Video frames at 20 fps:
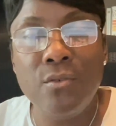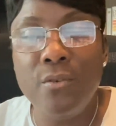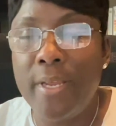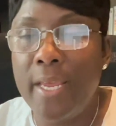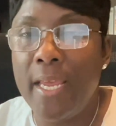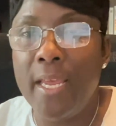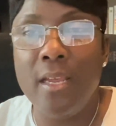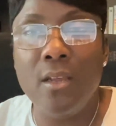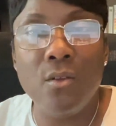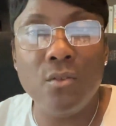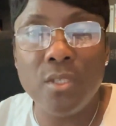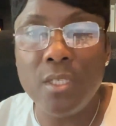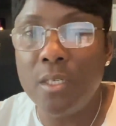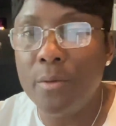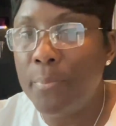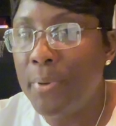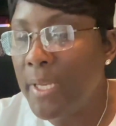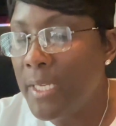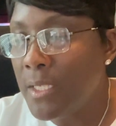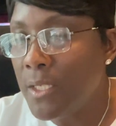You can go to
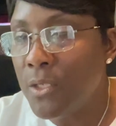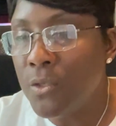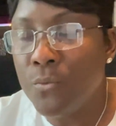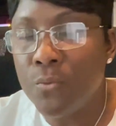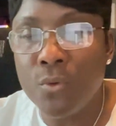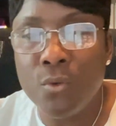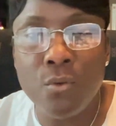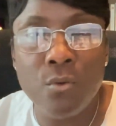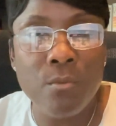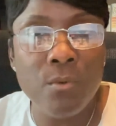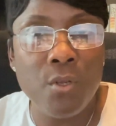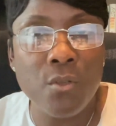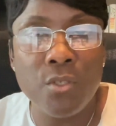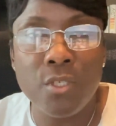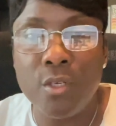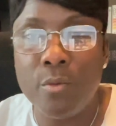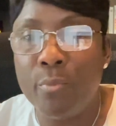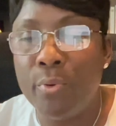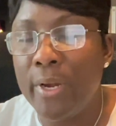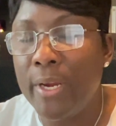the Pixie's room, go
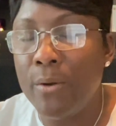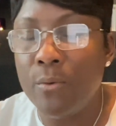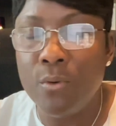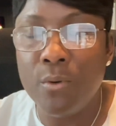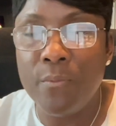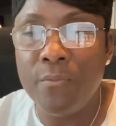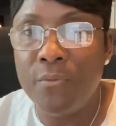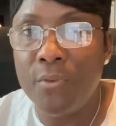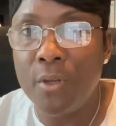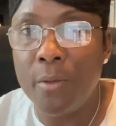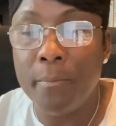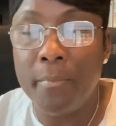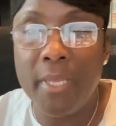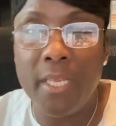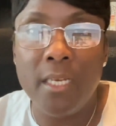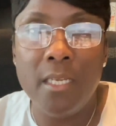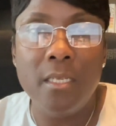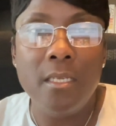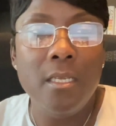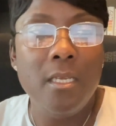to the break room for a
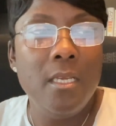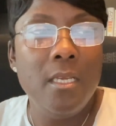minute.